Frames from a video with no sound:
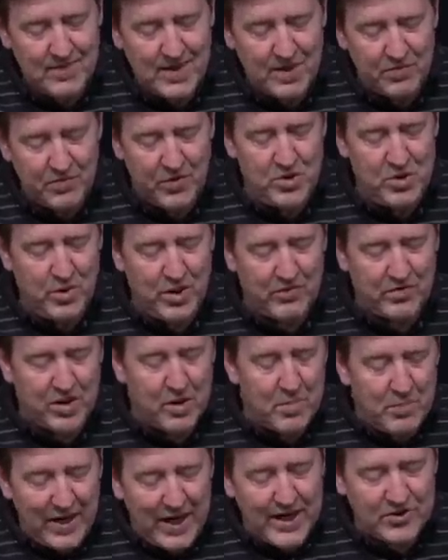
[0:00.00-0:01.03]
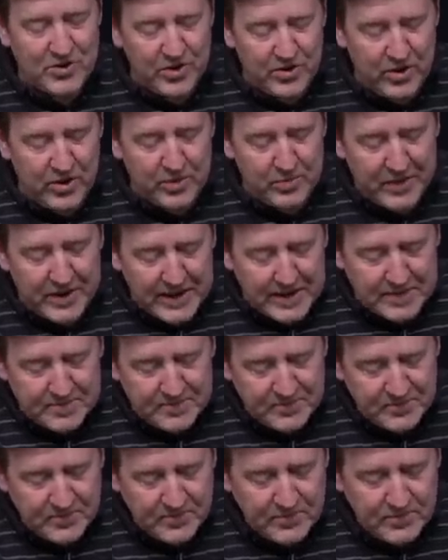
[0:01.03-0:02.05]
for you have compassion on me.
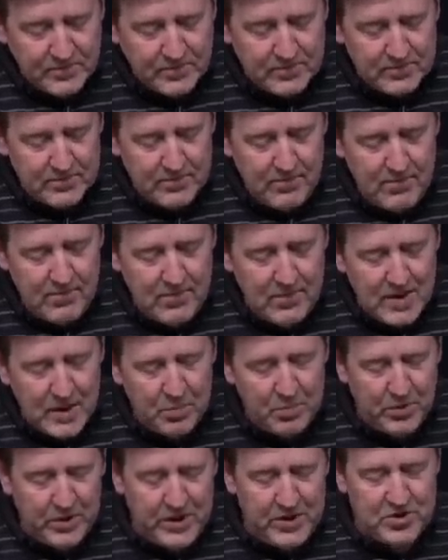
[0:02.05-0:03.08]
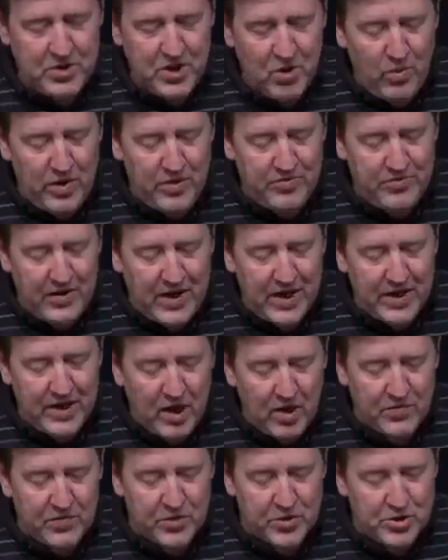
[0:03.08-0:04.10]
Please go and find
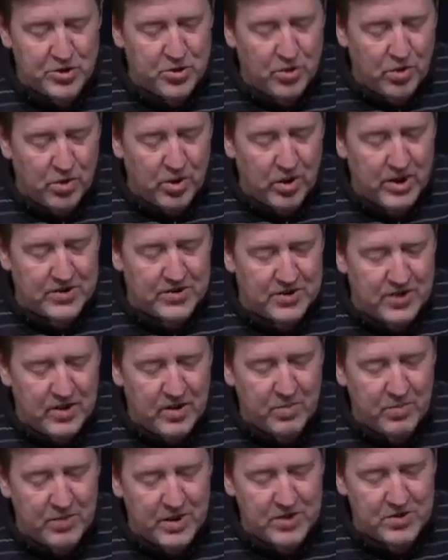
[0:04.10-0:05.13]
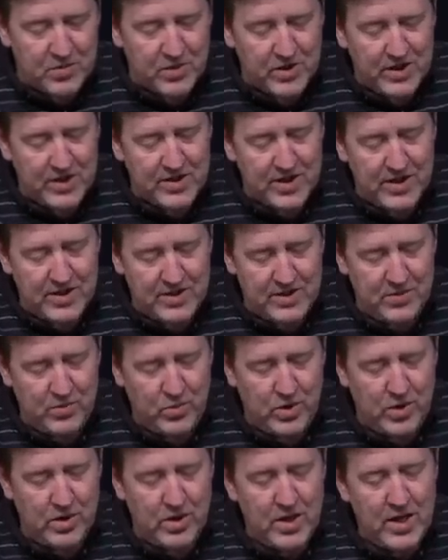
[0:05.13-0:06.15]
out for sure and see the place where, you,
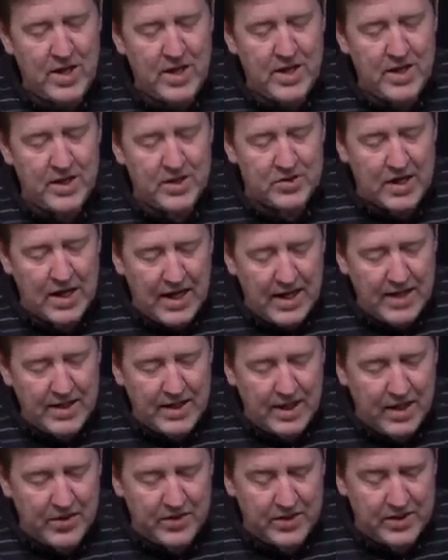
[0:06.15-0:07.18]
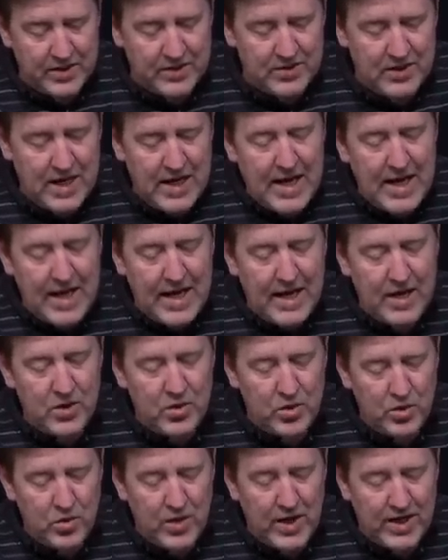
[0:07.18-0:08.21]
where his hideout is
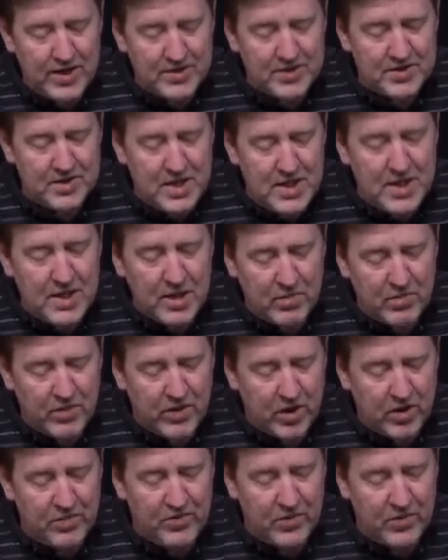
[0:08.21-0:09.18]
and who has seen him there,